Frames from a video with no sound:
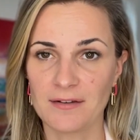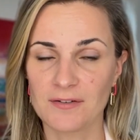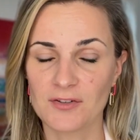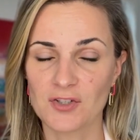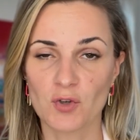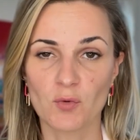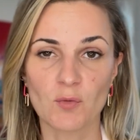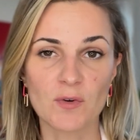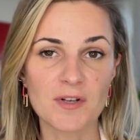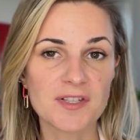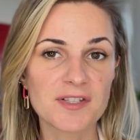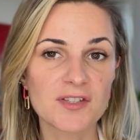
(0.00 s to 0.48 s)
So
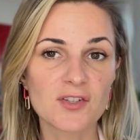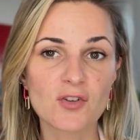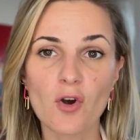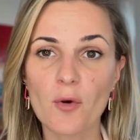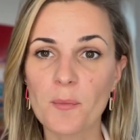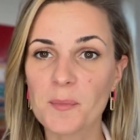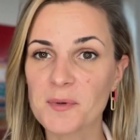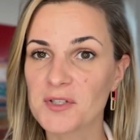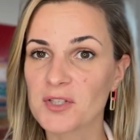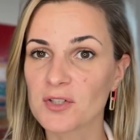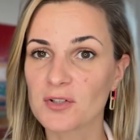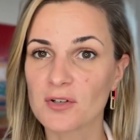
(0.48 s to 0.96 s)
what's the
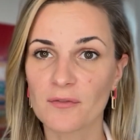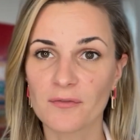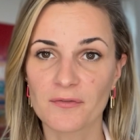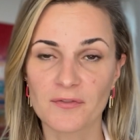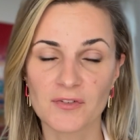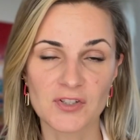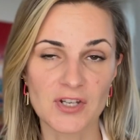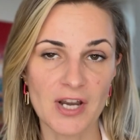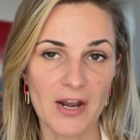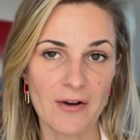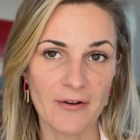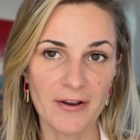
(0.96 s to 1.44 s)
opposite of
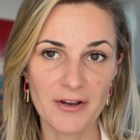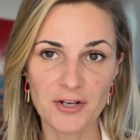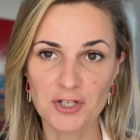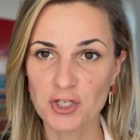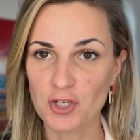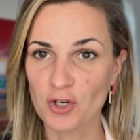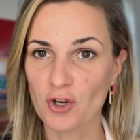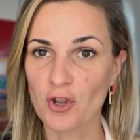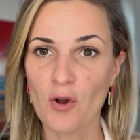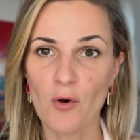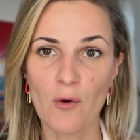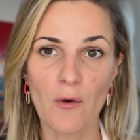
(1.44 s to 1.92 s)

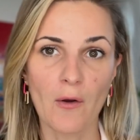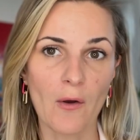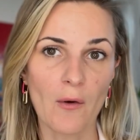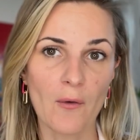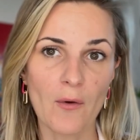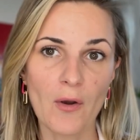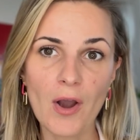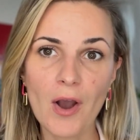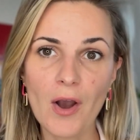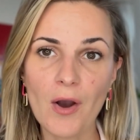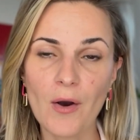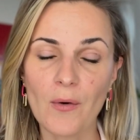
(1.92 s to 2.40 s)
direction,
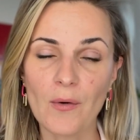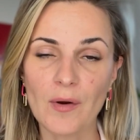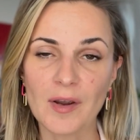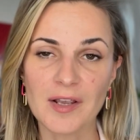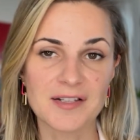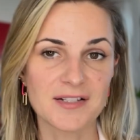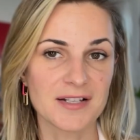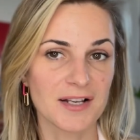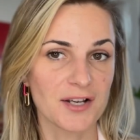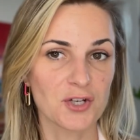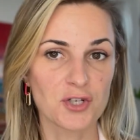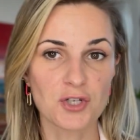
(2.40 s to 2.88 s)
go?
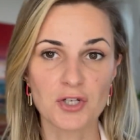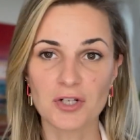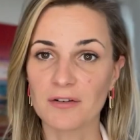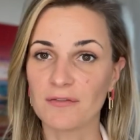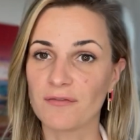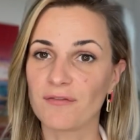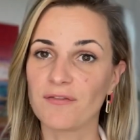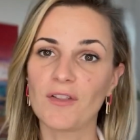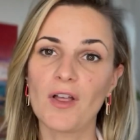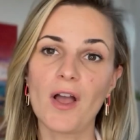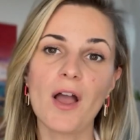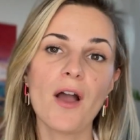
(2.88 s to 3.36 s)
It's actually
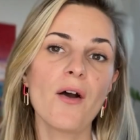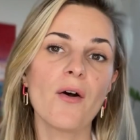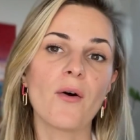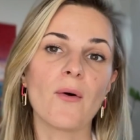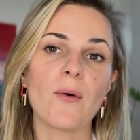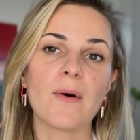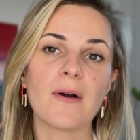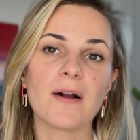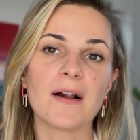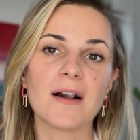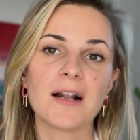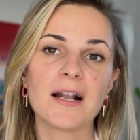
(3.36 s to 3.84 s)

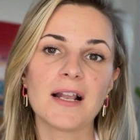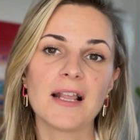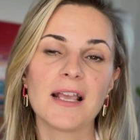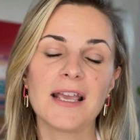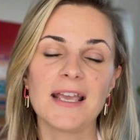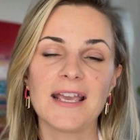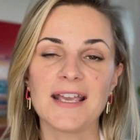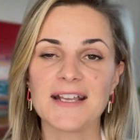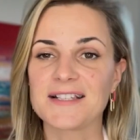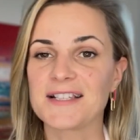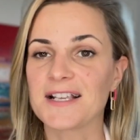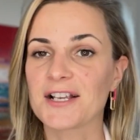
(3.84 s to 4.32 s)
flow.
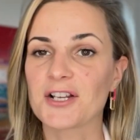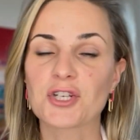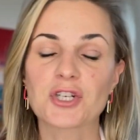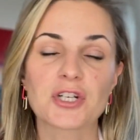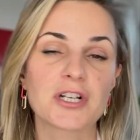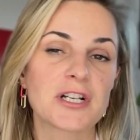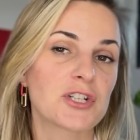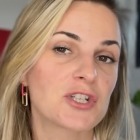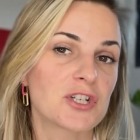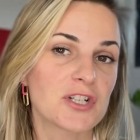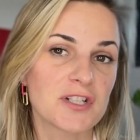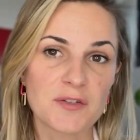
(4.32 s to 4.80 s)
It's
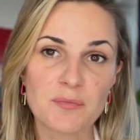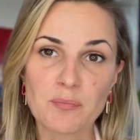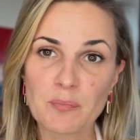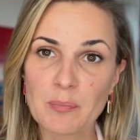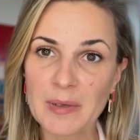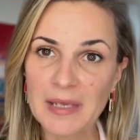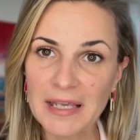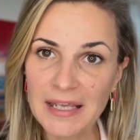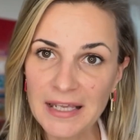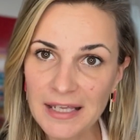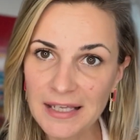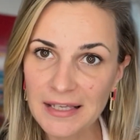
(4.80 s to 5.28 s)
actually just
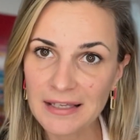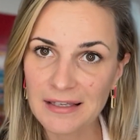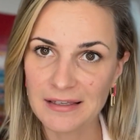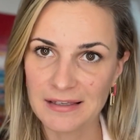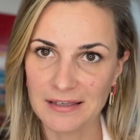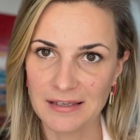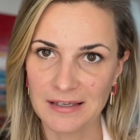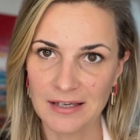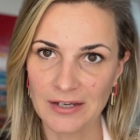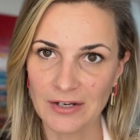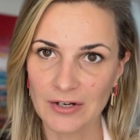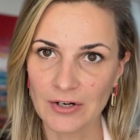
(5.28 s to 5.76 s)
being
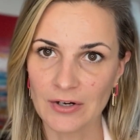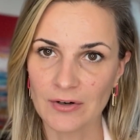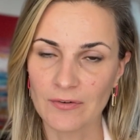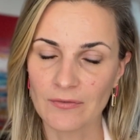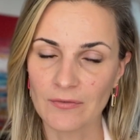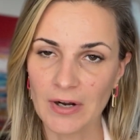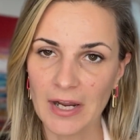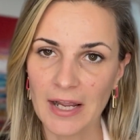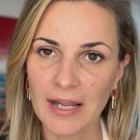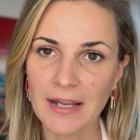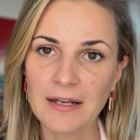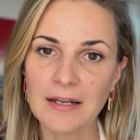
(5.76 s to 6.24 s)
here,
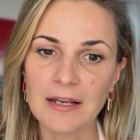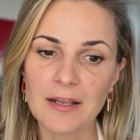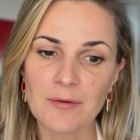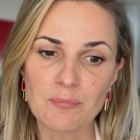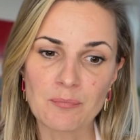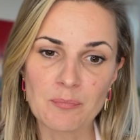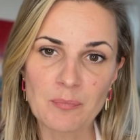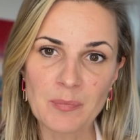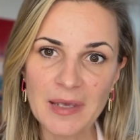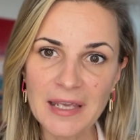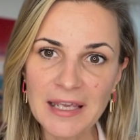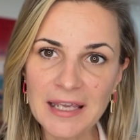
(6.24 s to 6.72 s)

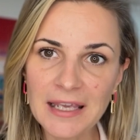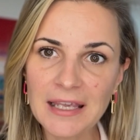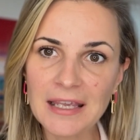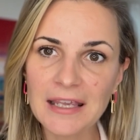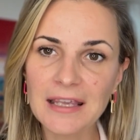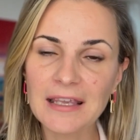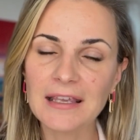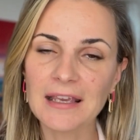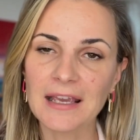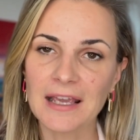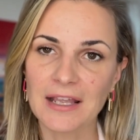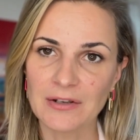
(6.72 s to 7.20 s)
right?
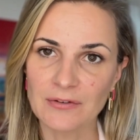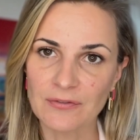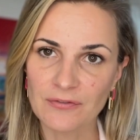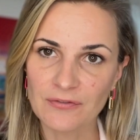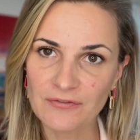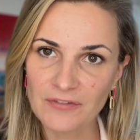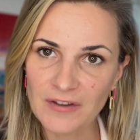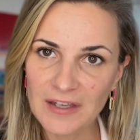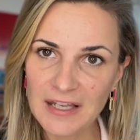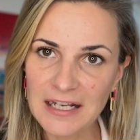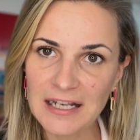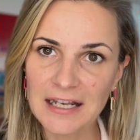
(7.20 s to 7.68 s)
Being and
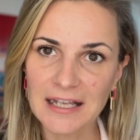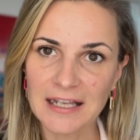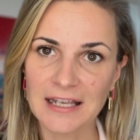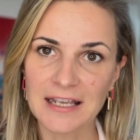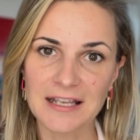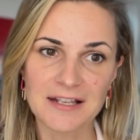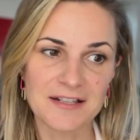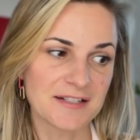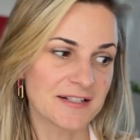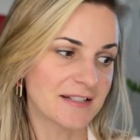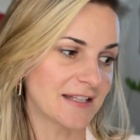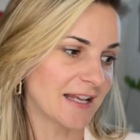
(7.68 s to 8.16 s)
feeling,
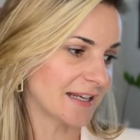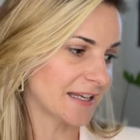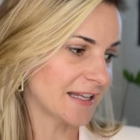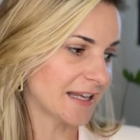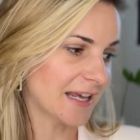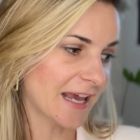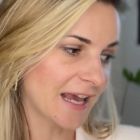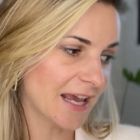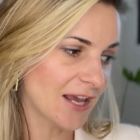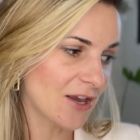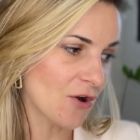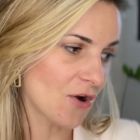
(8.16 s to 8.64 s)
it's that
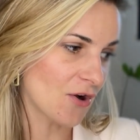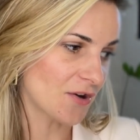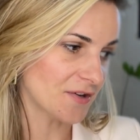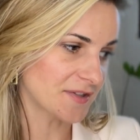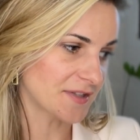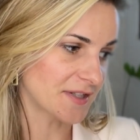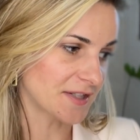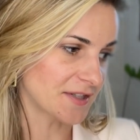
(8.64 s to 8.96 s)
chaos.